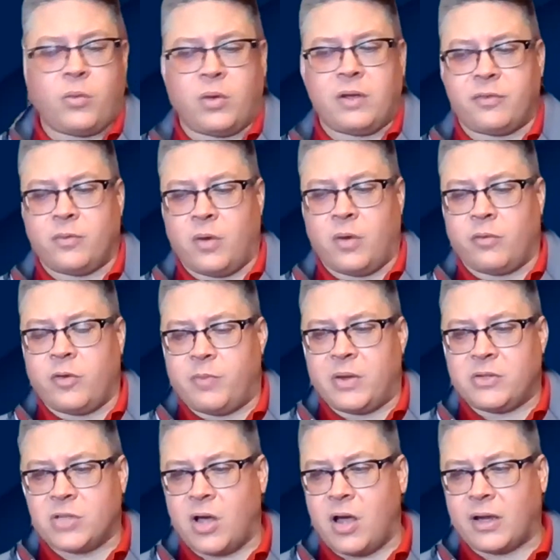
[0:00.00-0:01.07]
what we've what we've
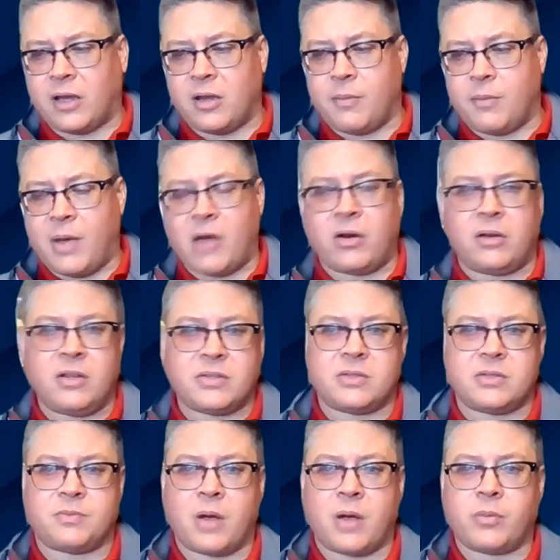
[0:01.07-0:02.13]
been talking about, and this
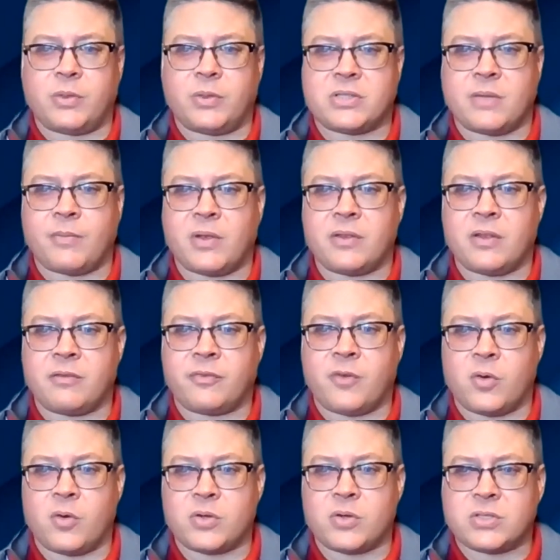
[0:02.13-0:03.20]
is probably something that
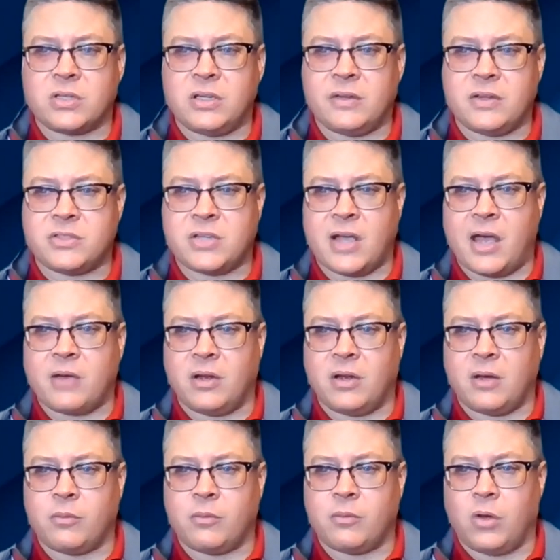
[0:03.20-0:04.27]
folks in the chat
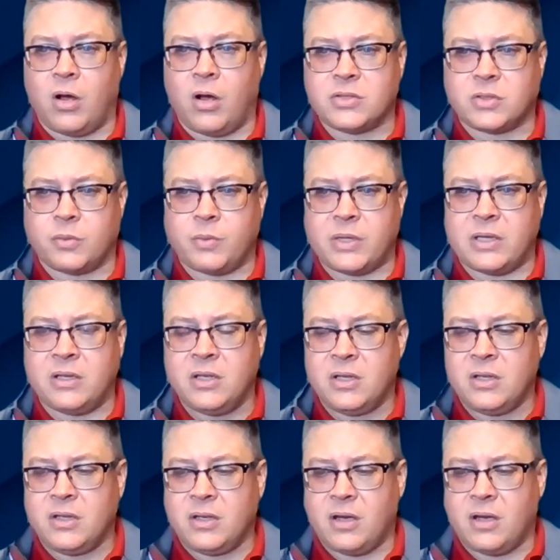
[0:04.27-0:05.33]
uh, will also be
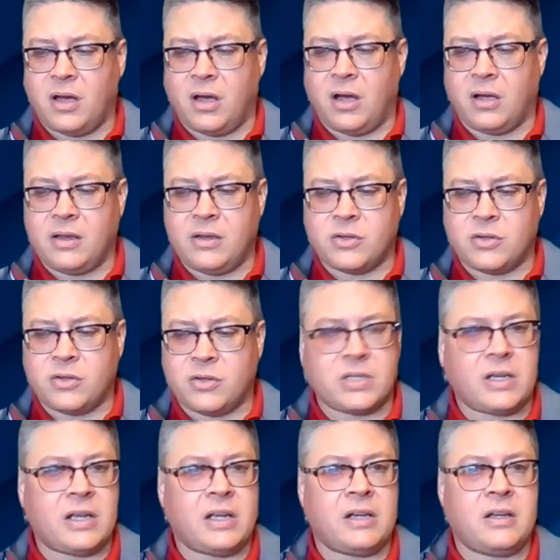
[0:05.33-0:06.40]
uh,
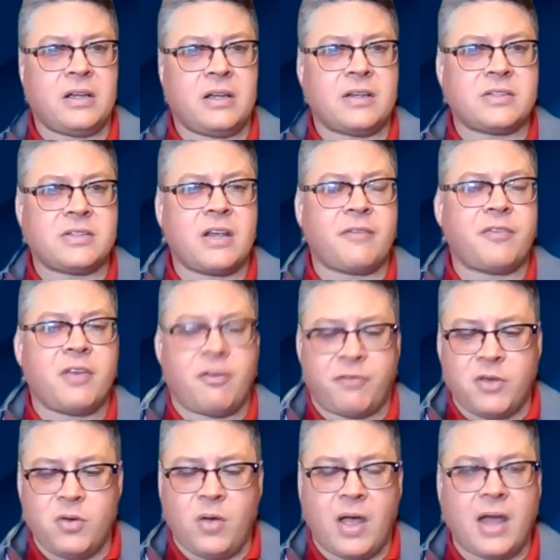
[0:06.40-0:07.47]
interested in is if, if
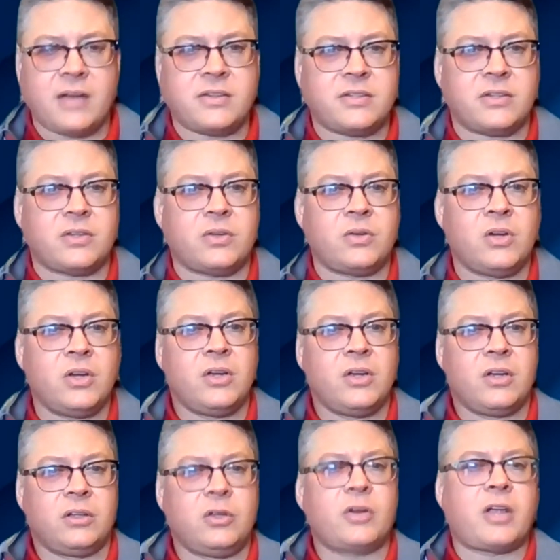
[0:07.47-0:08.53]
you had to,
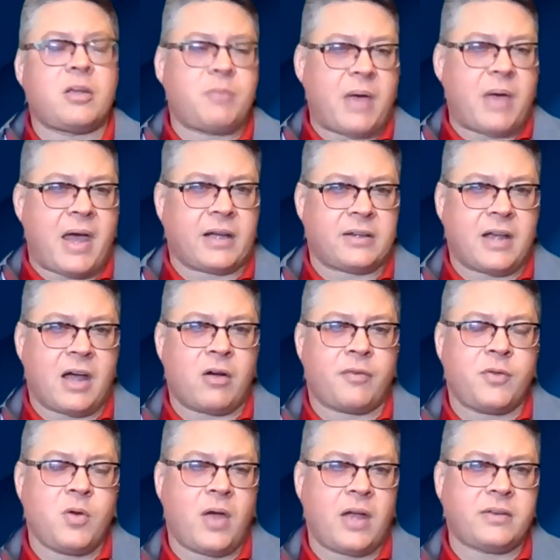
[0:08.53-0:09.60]
looking back now,
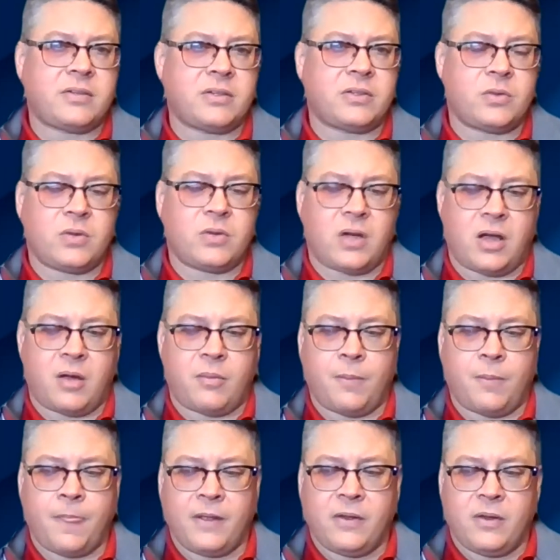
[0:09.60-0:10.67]
if you had to
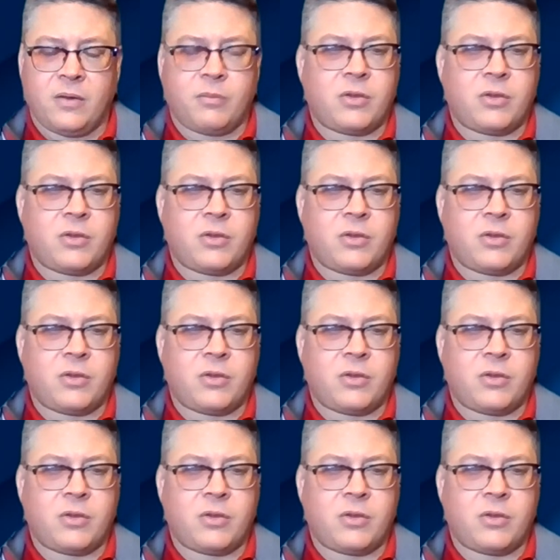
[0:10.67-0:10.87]
um,